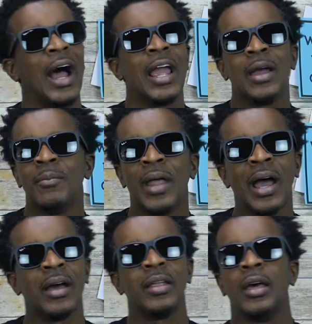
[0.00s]
I am
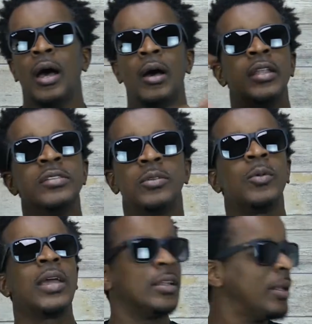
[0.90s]
not this
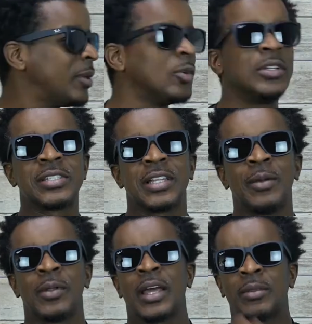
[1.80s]
wait, let me do a
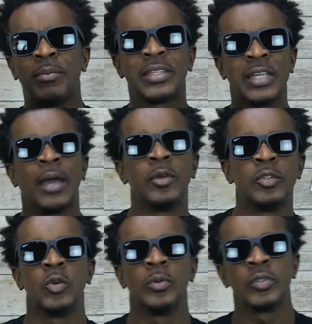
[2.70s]
disclaimer like the big time
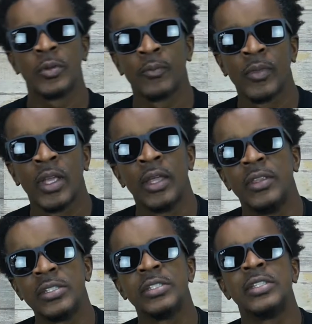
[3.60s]
YouTubers.
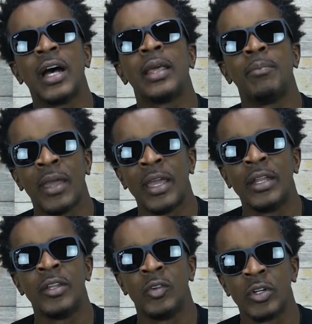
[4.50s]
This is not a
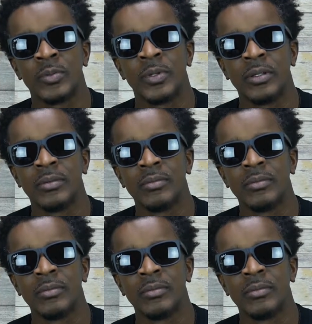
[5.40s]
paid endorsement.